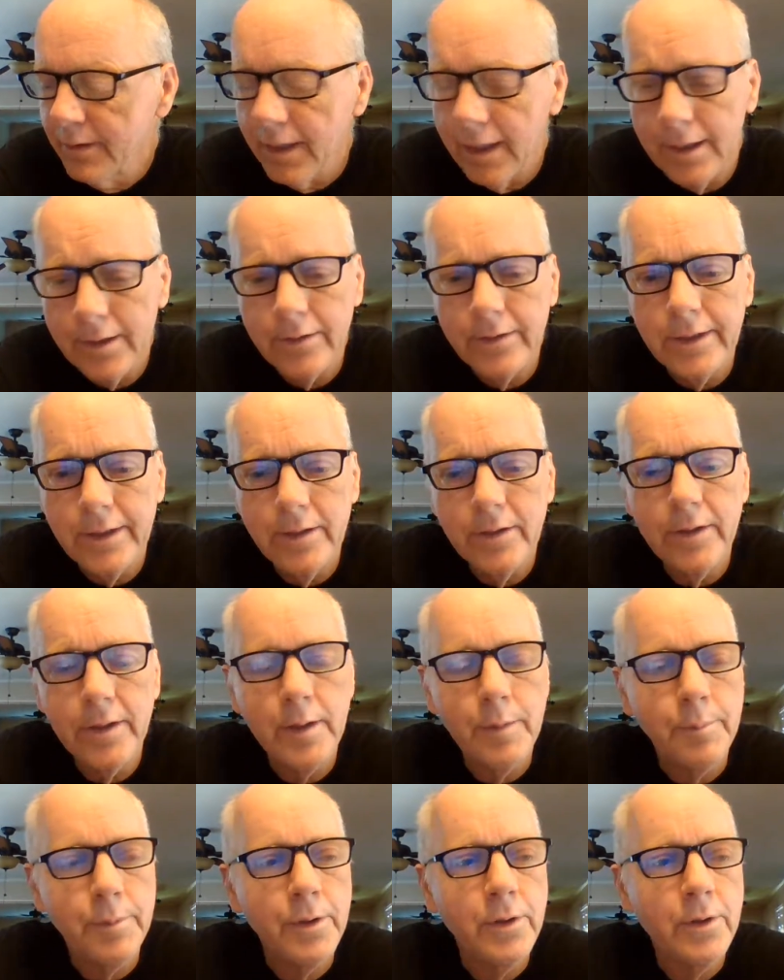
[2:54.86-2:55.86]
God's dealing
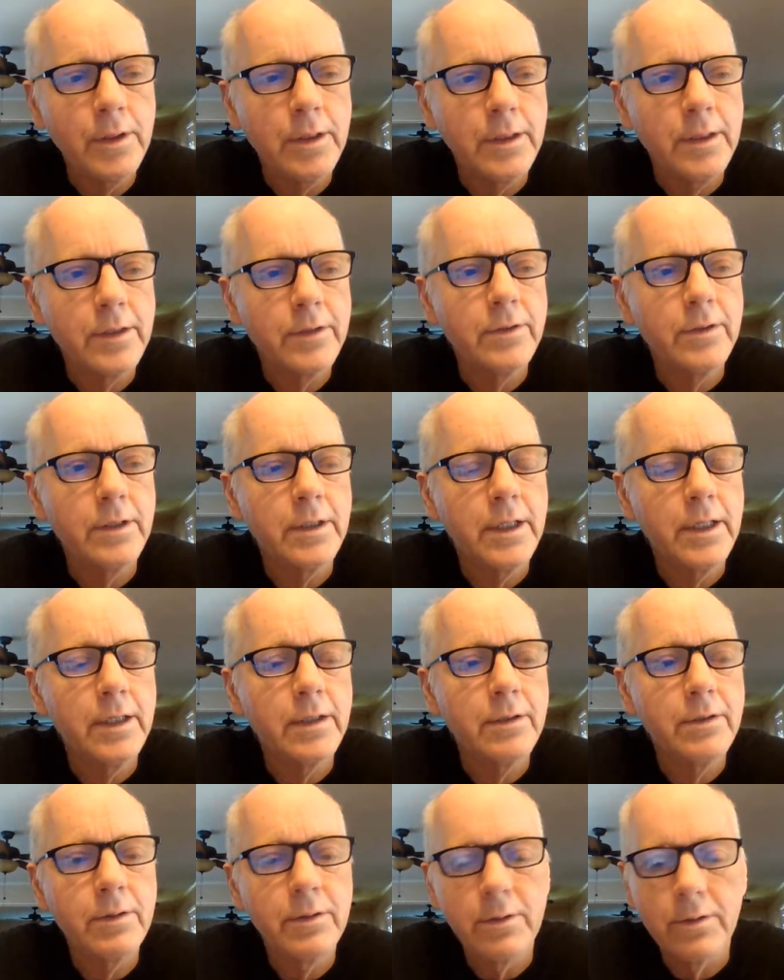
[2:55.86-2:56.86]
with brokenness, and
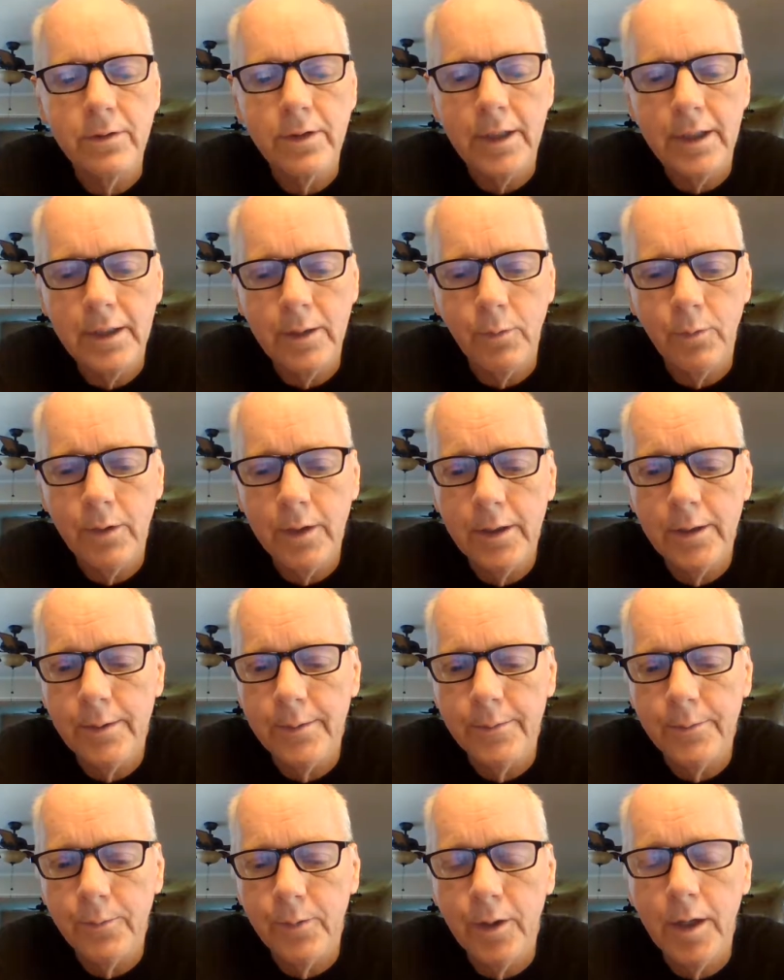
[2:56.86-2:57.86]
that's just kind of
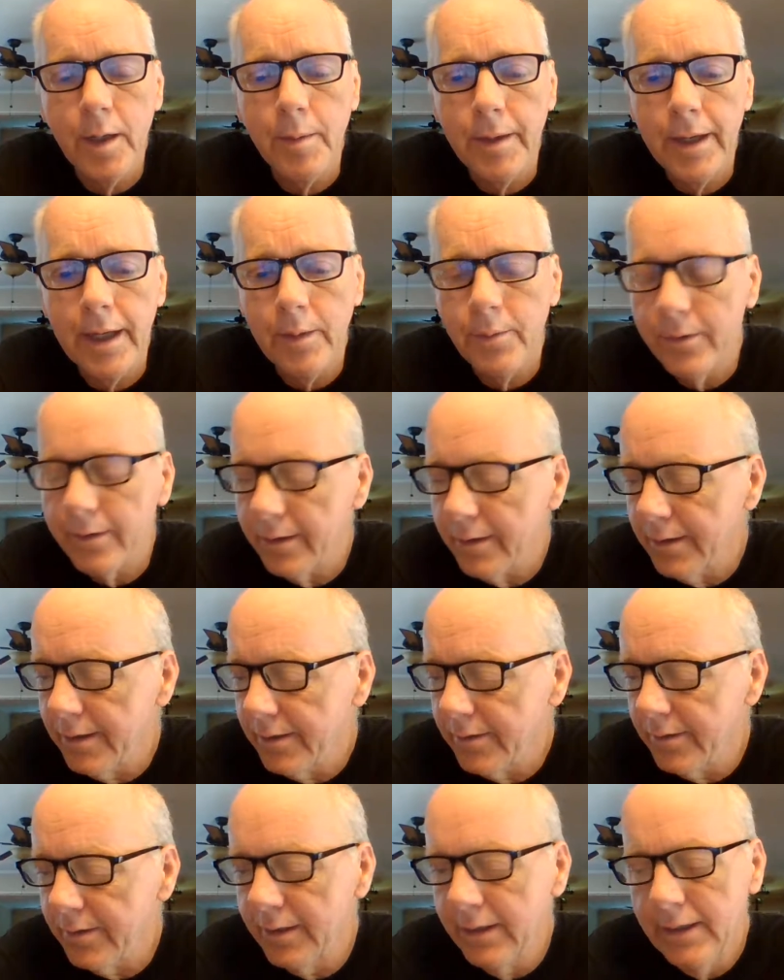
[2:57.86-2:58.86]
where where I'm at with
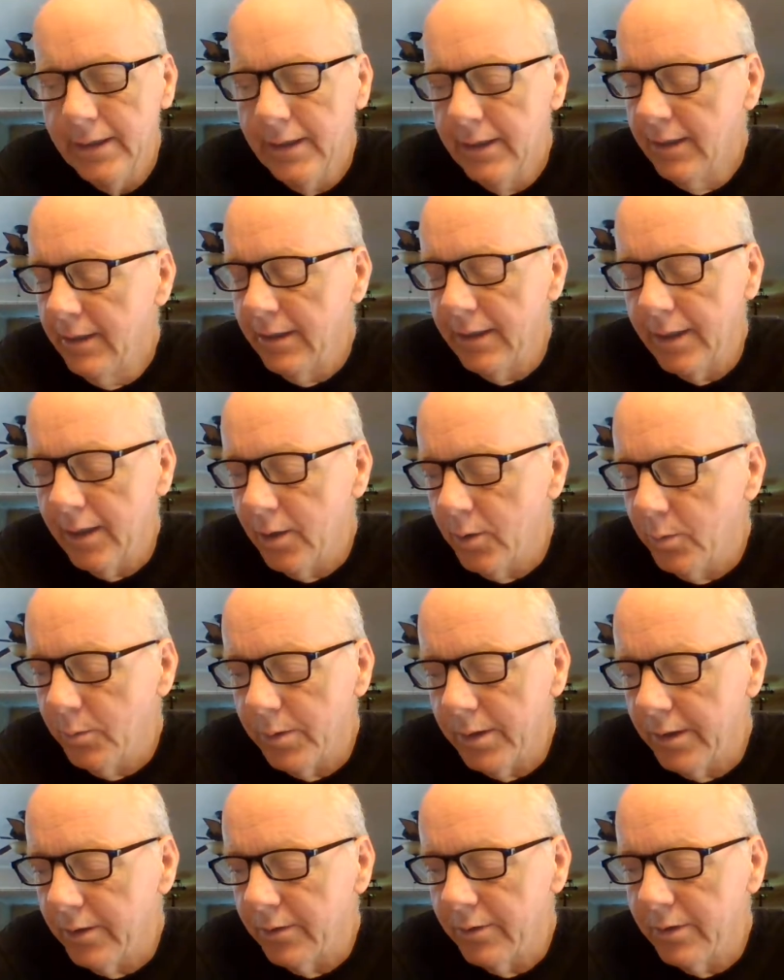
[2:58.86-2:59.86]
this you know,
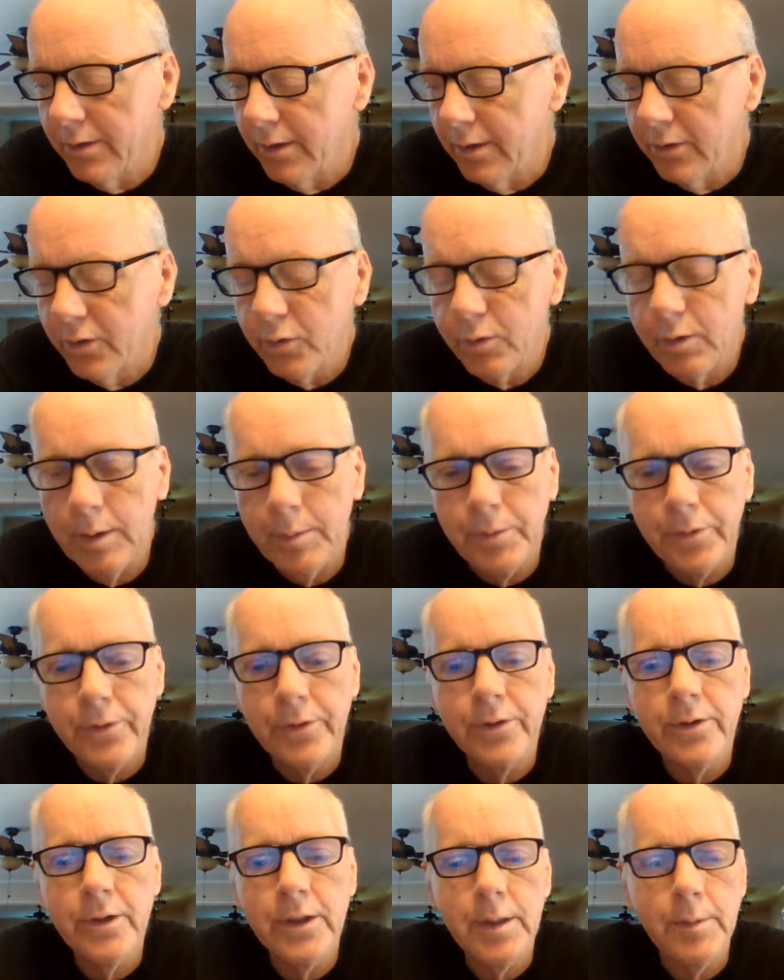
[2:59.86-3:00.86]
it's, it's
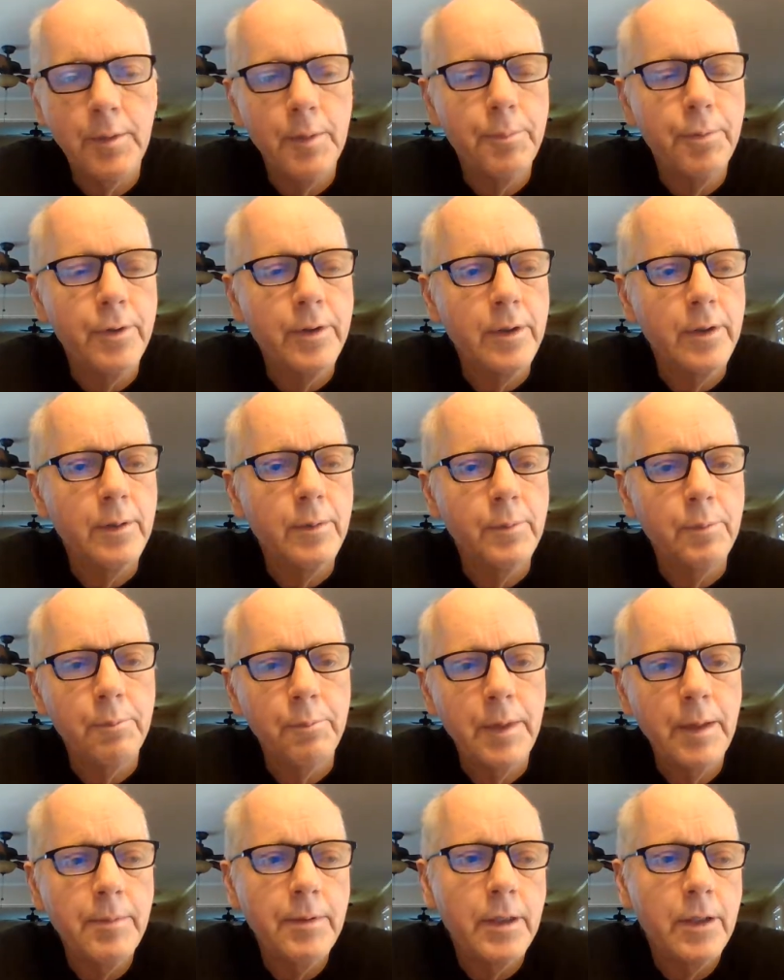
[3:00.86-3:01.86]
scriptural. I'm going to put a,
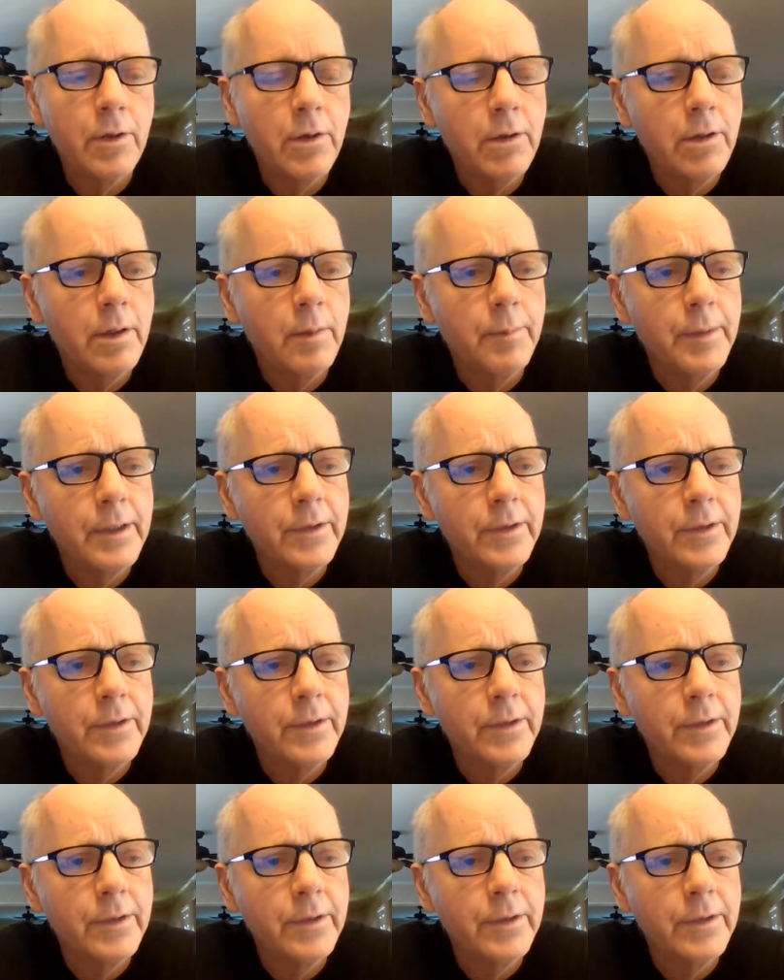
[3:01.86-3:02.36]
maybe a longer